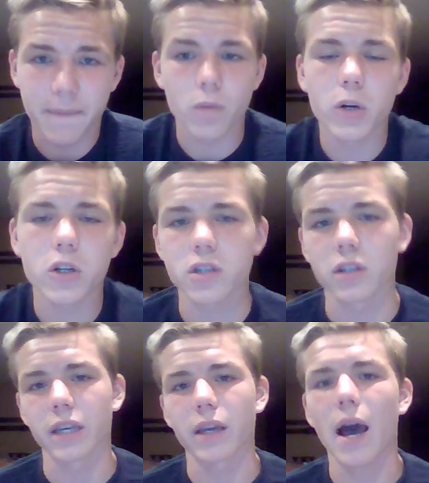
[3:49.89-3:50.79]
So
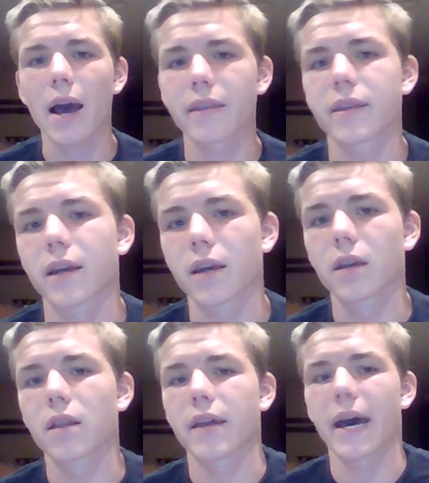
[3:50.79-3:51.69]
personally, I think
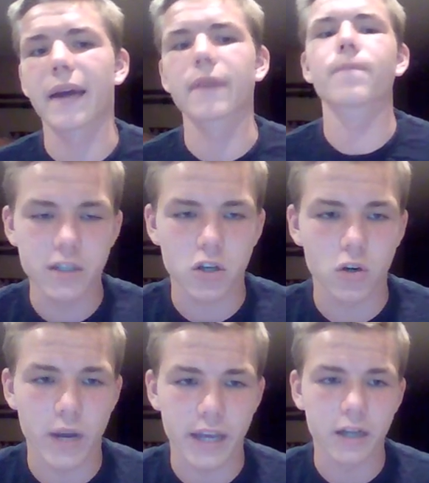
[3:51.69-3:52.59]
that is
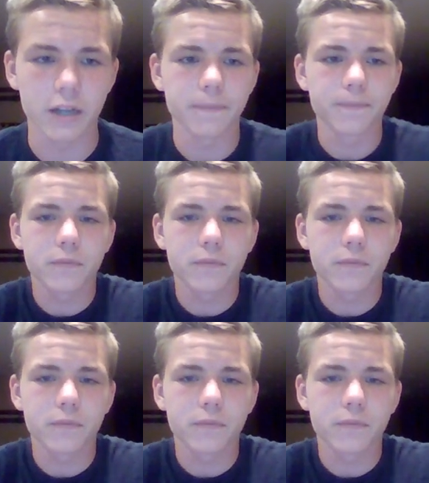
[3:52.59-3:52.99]
a ray gun.